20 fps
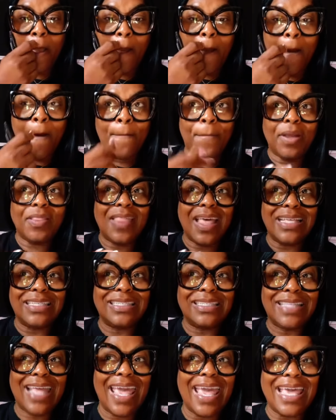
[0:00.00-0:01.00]
but they
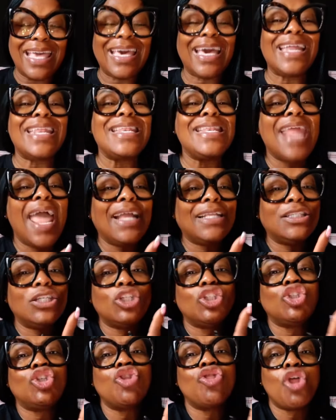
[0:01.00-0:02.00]
stayed connected
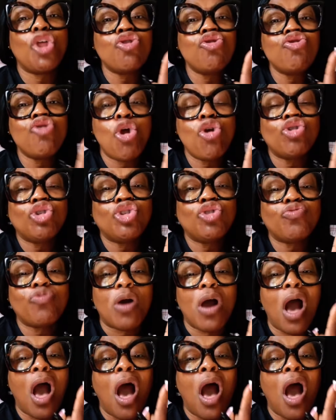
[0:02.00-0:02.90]
to the nurturer